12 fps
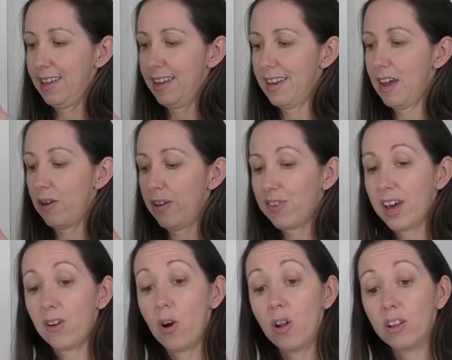Now I've
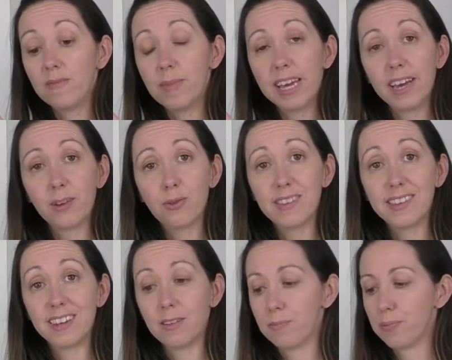got all of my
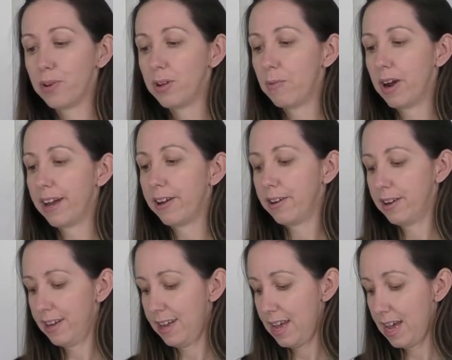Equisetum pre-wired,
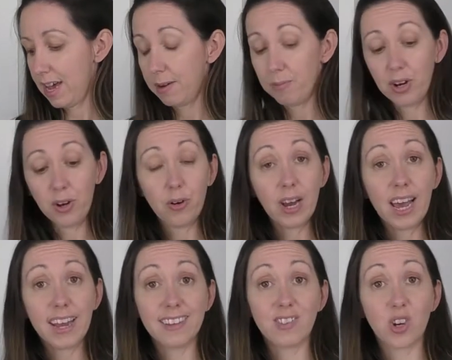and I'm going to go
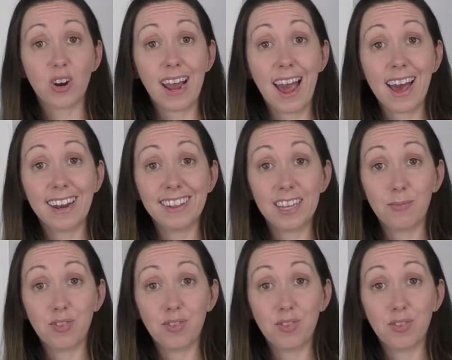ahead and start adding them